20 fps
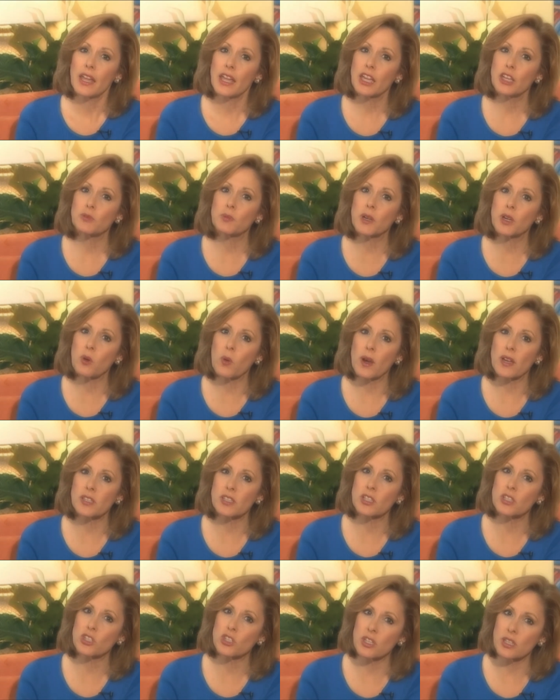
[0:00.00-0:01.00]
He had
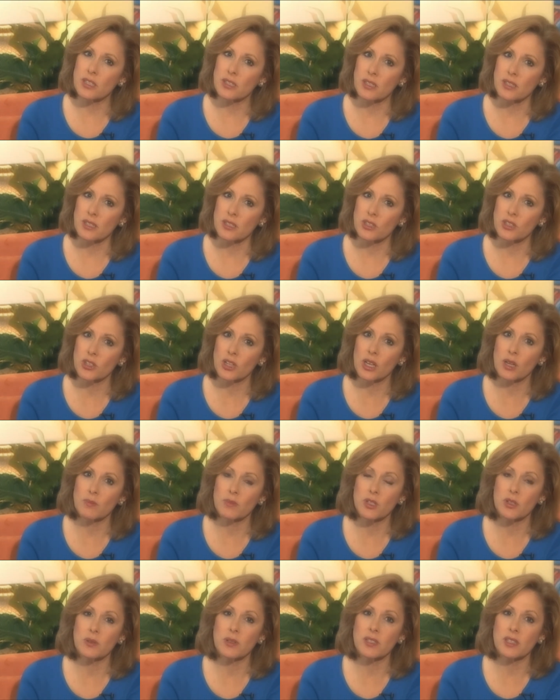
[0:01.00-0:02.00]
requested Jesus to
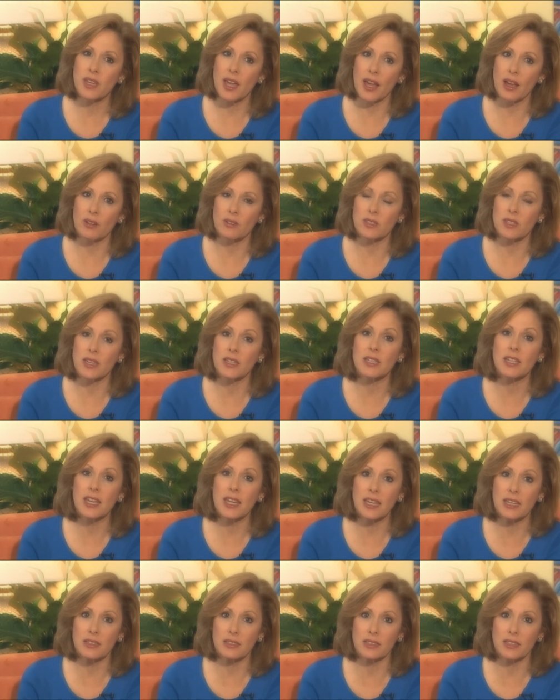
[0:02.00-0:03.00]
come to his house and
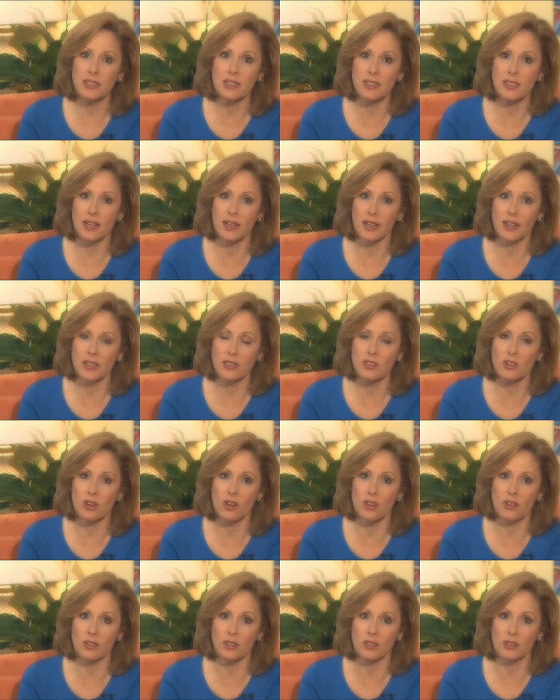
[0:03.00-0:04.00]
heal his dying
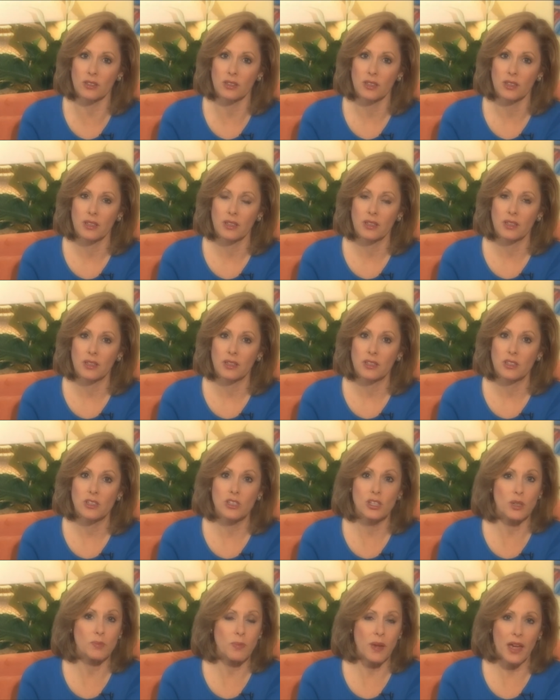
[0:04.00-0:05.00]
daughter.
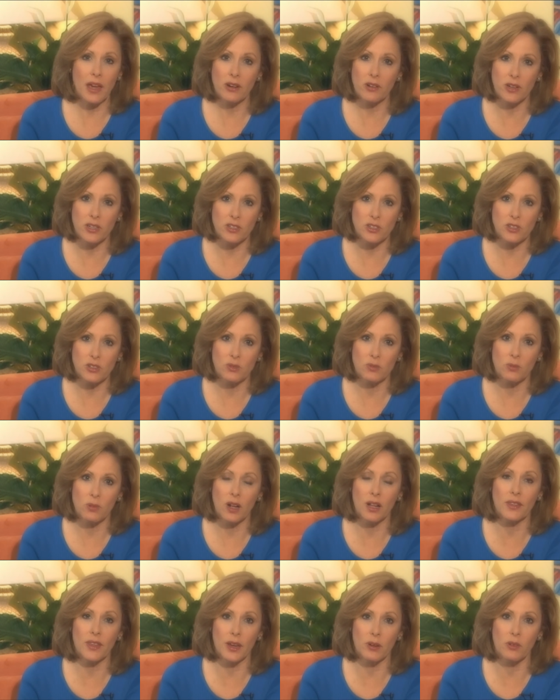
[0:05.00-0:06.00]
She perished
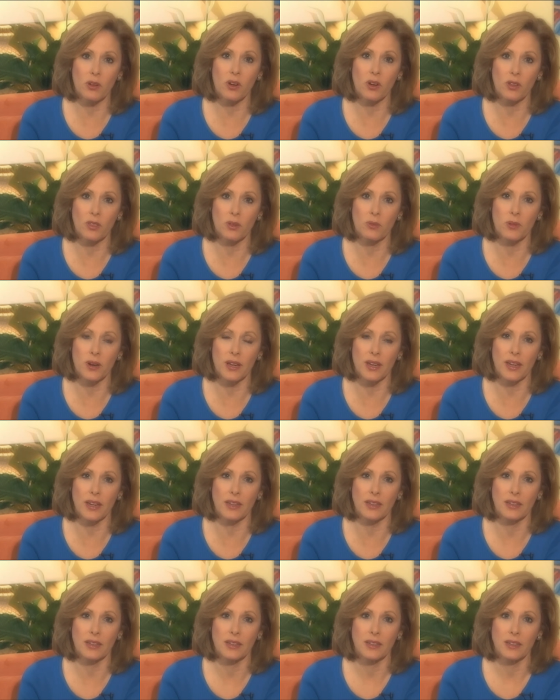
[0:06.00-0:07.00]
while they were on the
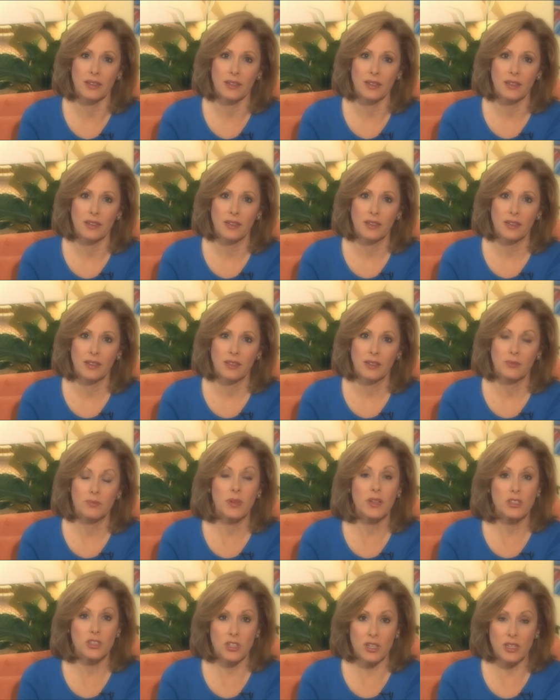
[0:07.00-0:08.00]
way.
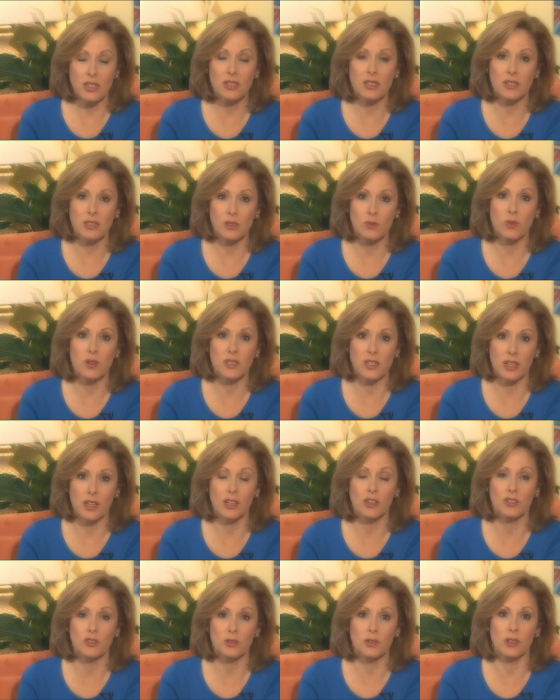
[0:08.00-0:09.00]
But Jesus was
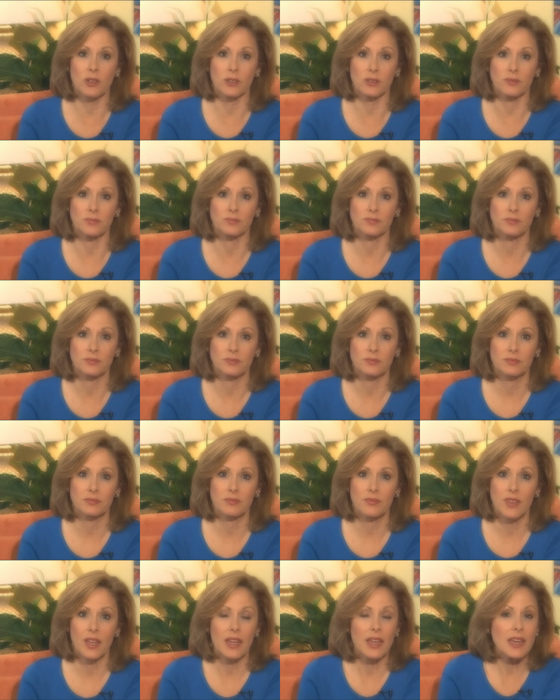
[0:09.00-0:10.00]
in control.
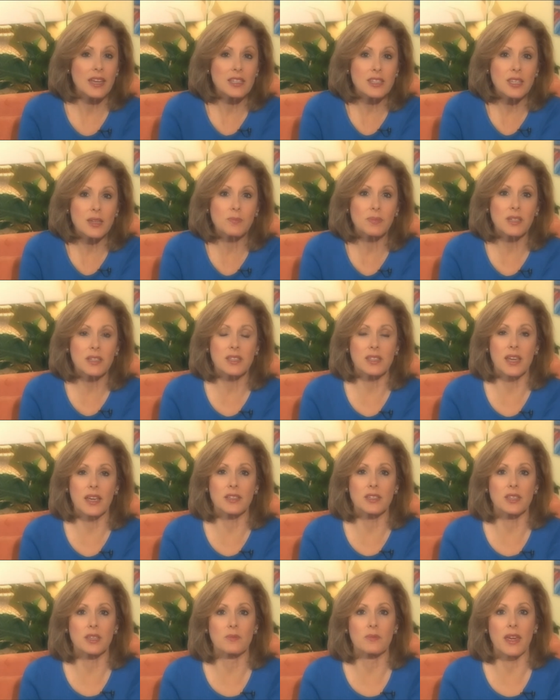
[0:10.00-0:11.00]
He simply
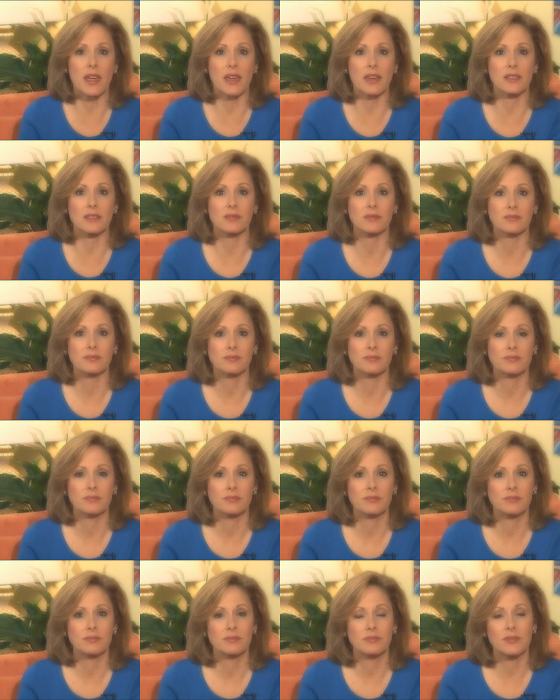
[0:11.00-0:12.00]
said to the man,
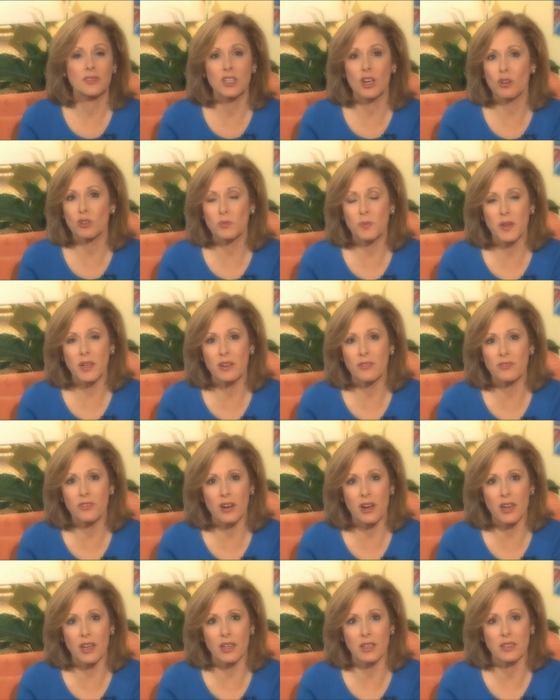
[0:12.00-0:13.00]
Don't be
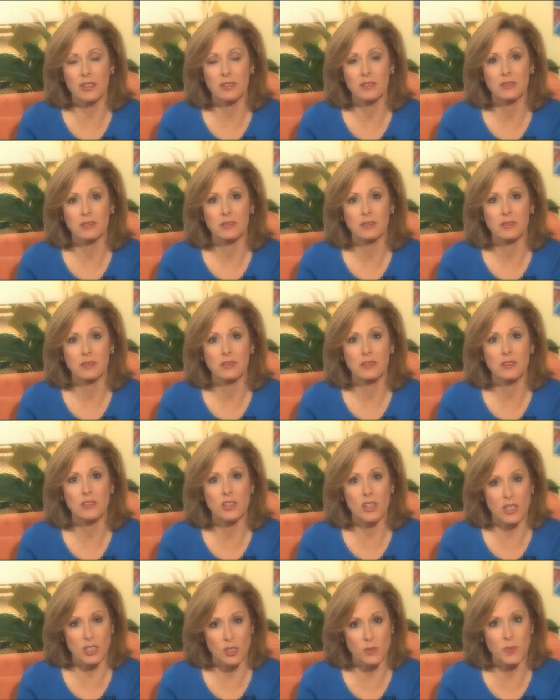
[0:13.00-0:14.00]
afraid,
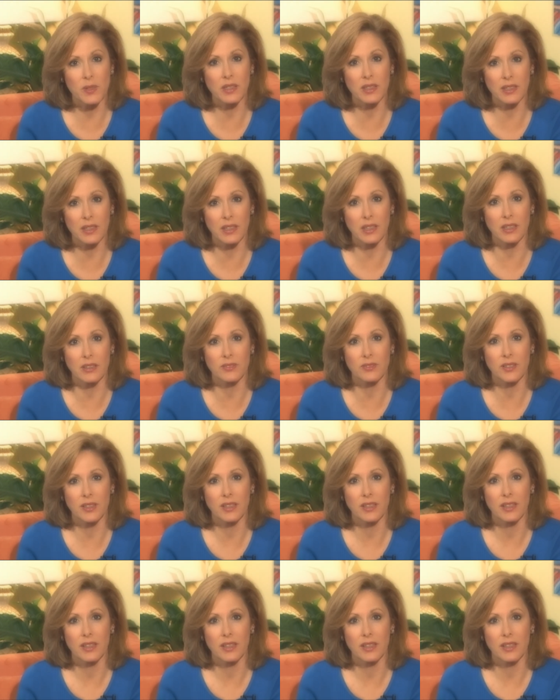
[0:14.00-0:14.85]
just believe.